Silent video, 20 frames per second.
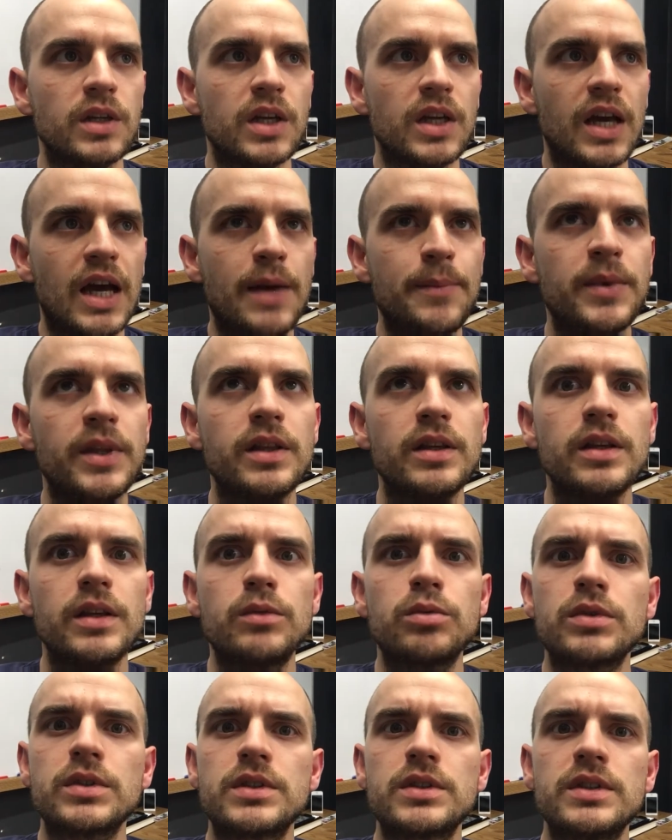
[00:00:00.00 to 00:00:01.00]
I mean, it
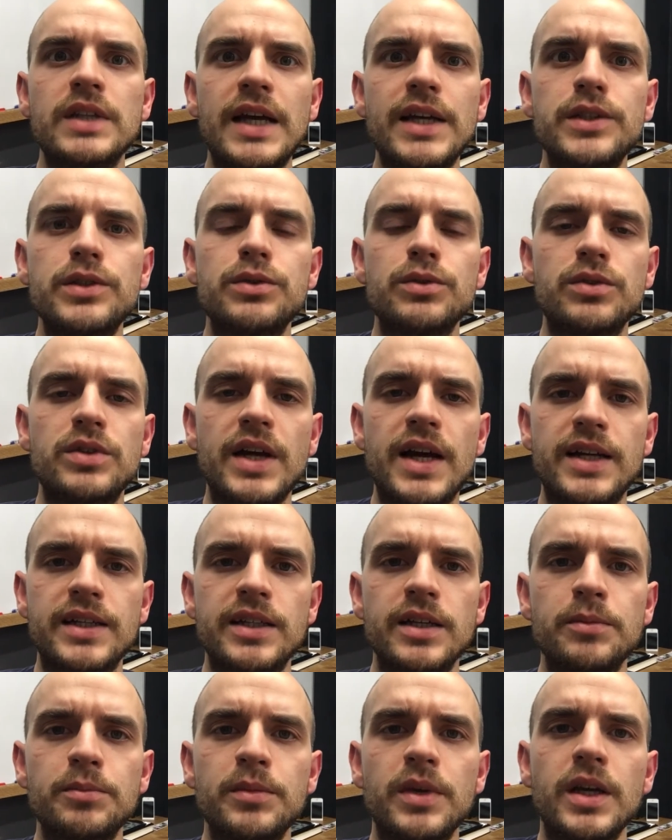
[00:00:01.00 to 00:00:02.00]
was nice to tag
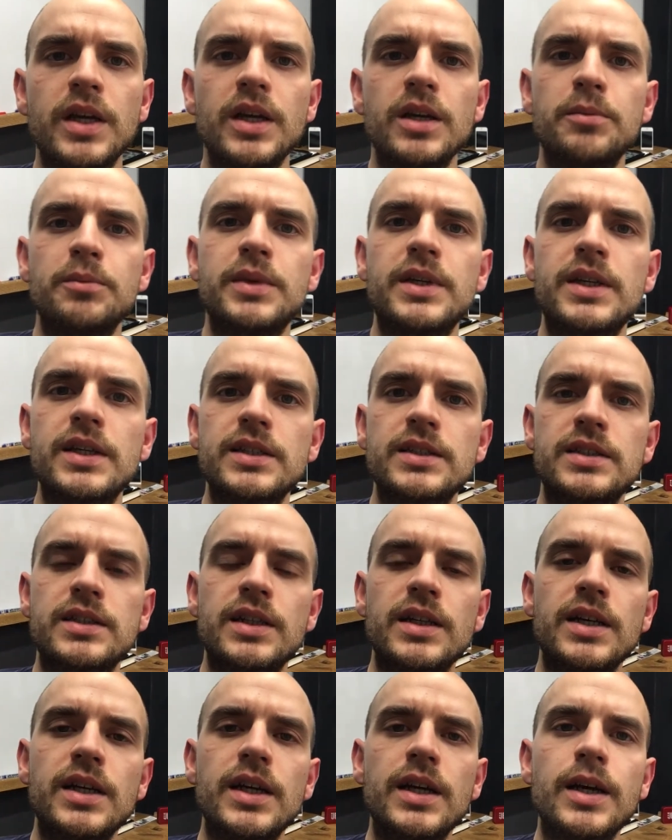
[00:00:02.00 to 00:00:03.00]
them because
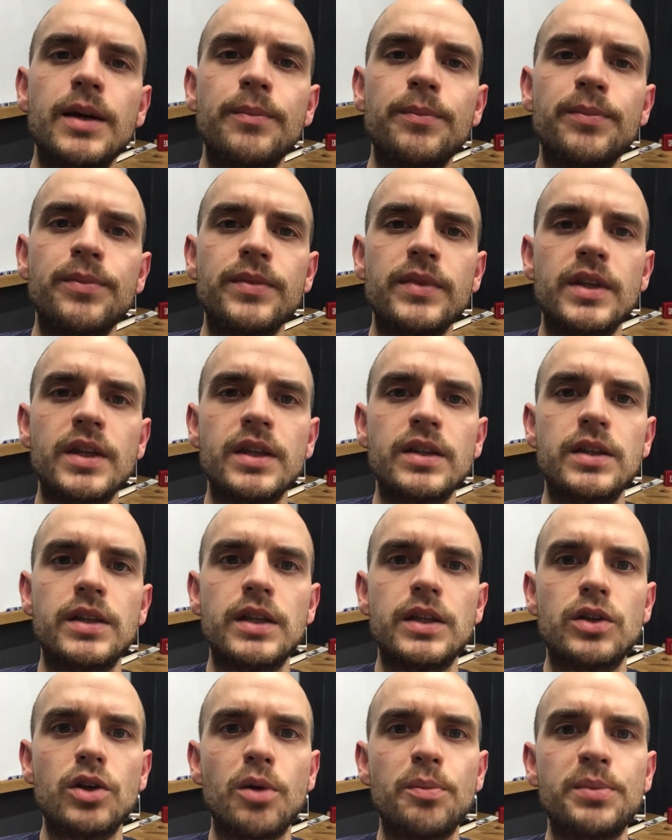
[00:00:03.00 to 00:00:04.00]
the
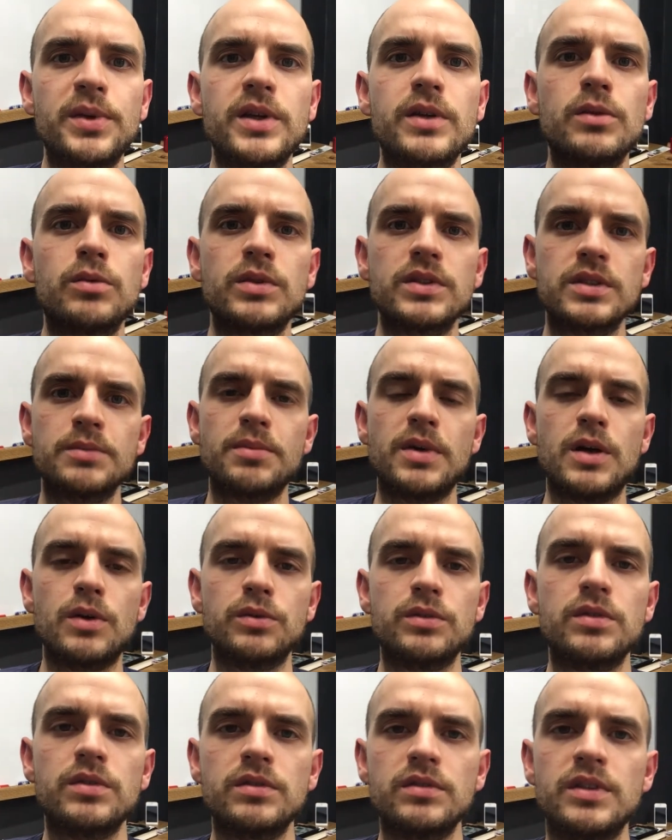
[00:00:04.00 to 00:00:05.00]
topic was
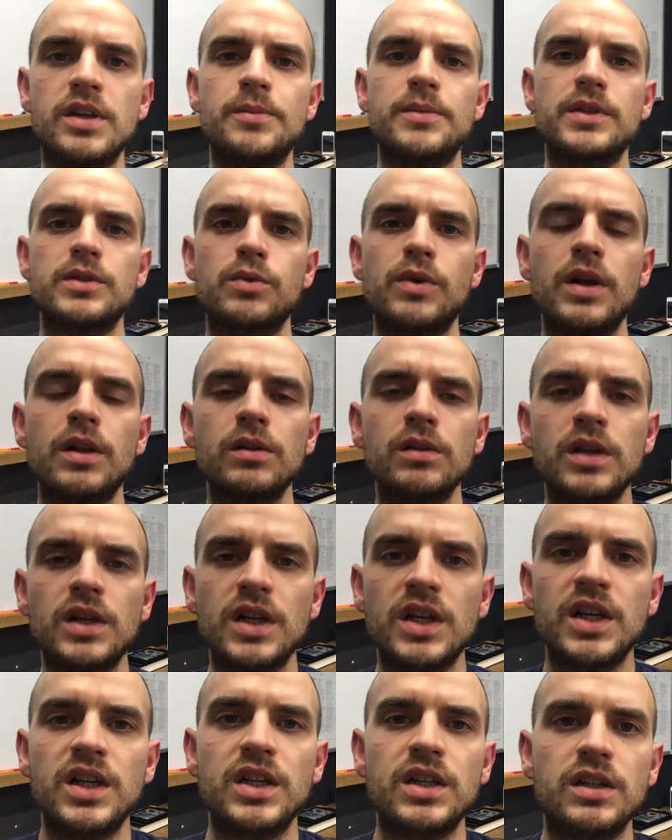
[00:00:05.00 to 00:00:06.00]
about them as well.
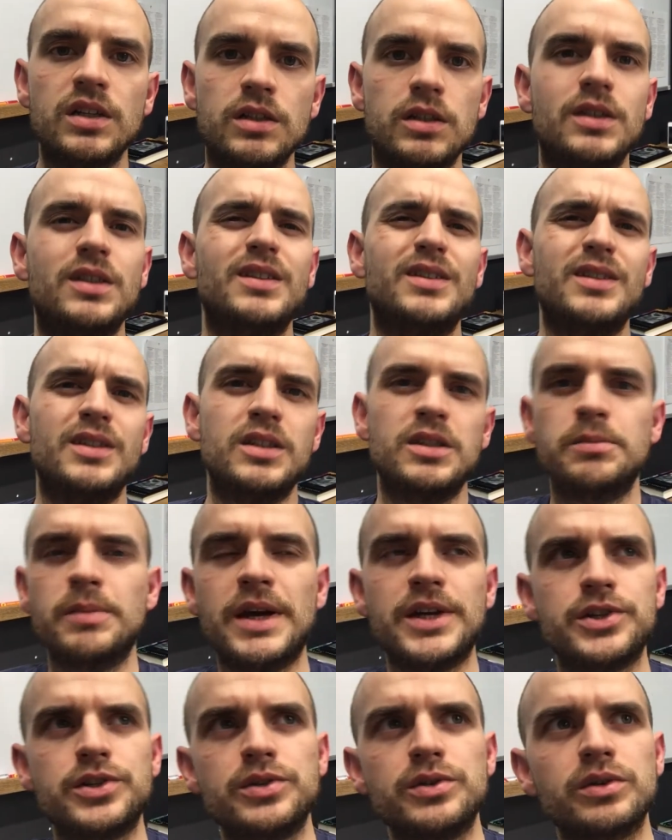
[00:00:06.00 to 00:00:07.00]

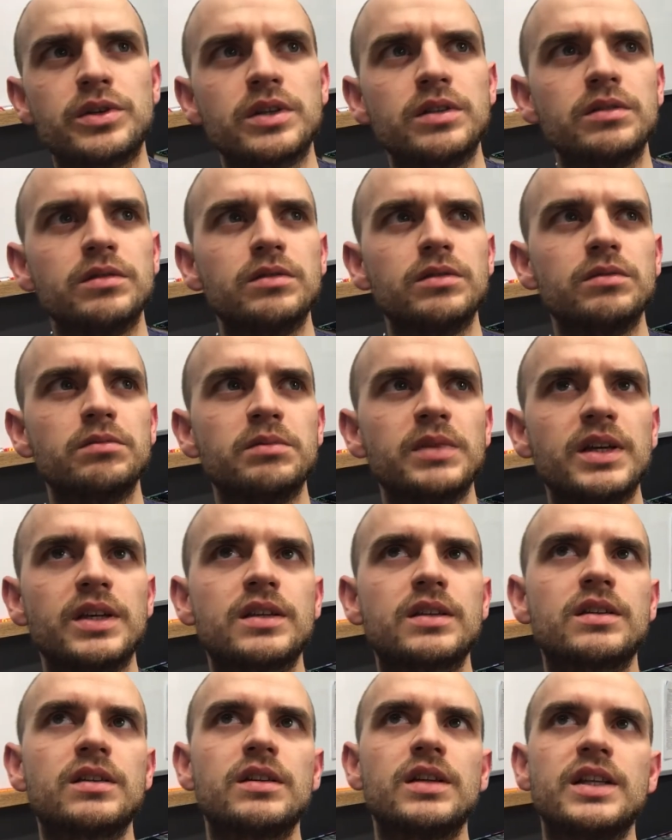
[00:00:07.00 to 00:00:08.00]
Imagine you can
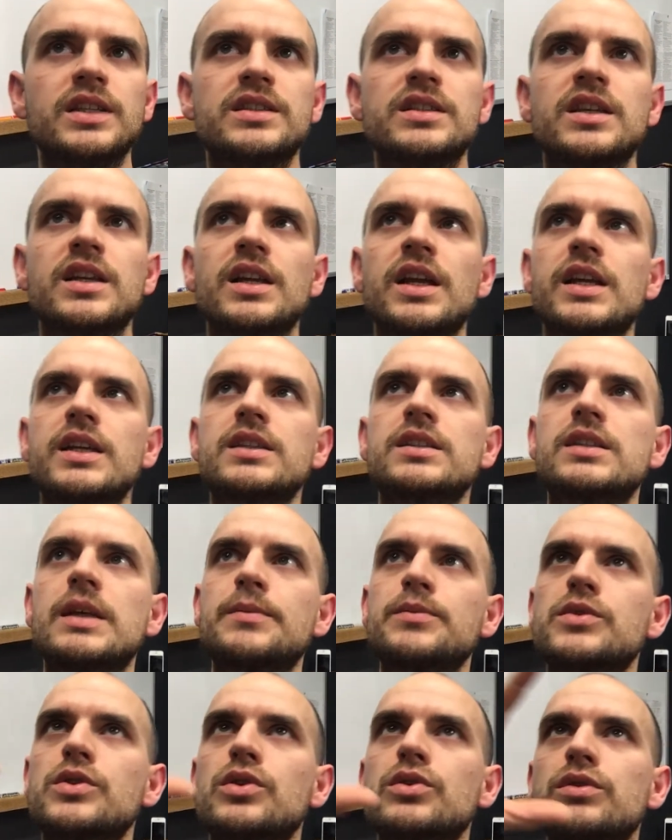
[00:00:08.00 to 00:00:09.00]
make, let's say, like
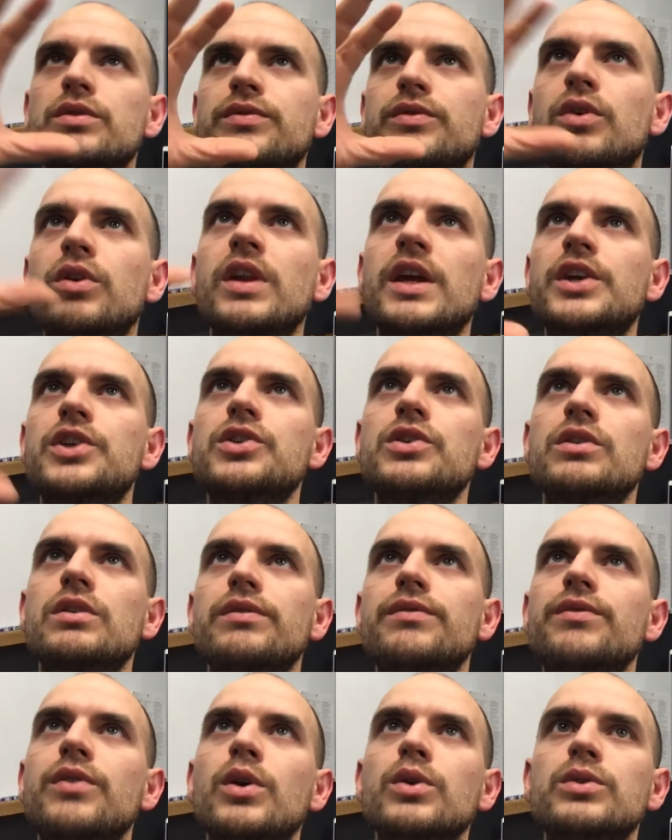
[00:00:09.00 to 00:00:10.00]
some sort of collection of
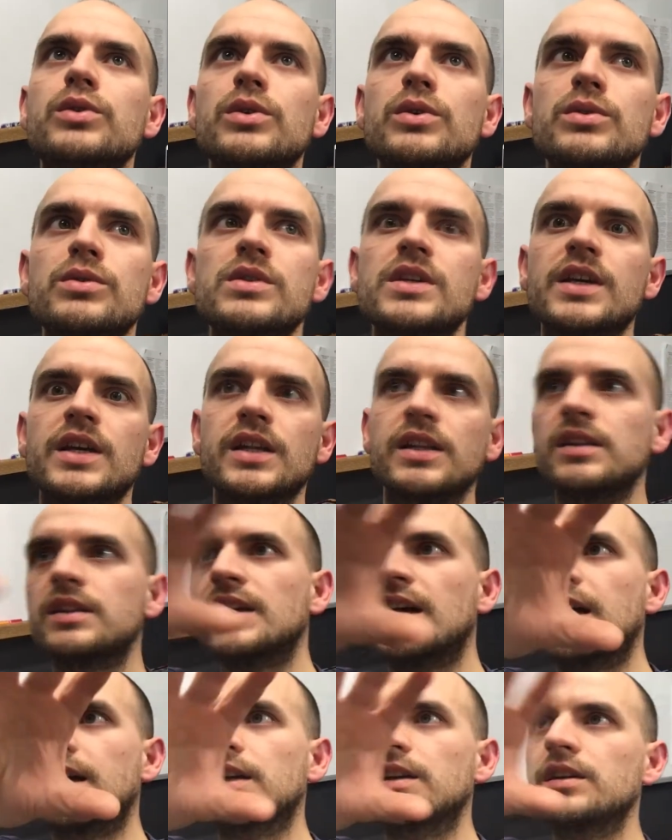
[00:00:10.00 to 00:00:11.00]
photos and
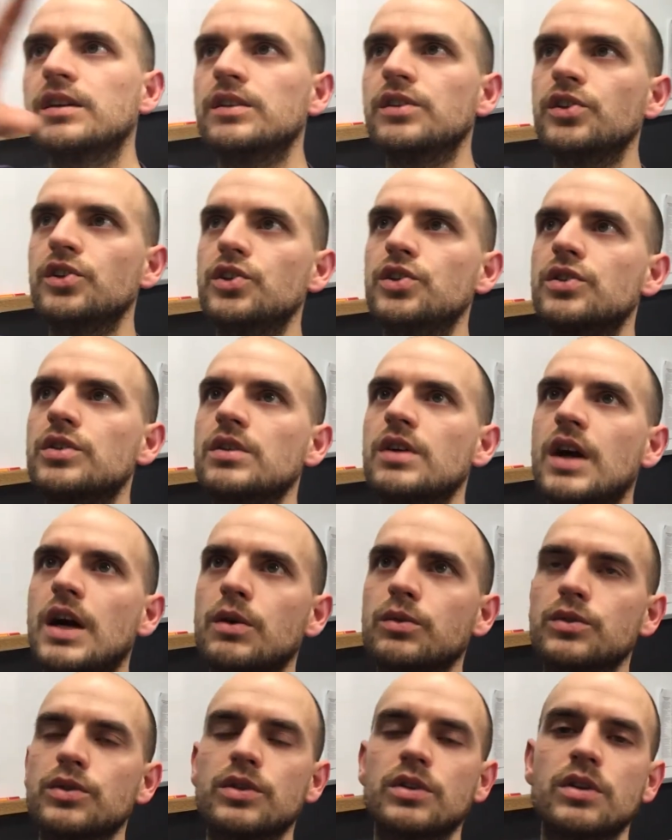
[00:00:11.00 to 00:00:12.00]
tag each
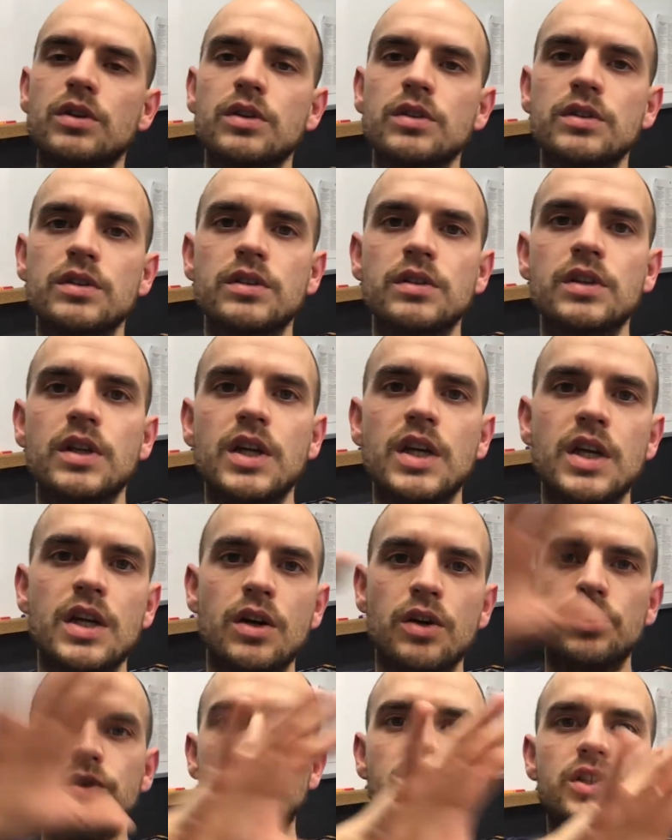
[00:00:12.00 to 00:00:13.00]
author on
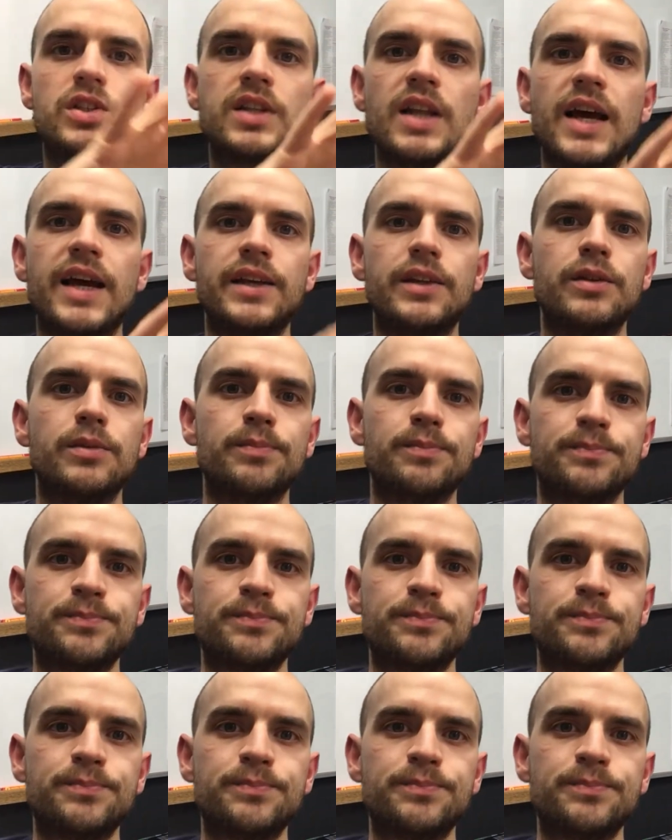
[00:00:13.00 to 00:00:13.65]
each slide.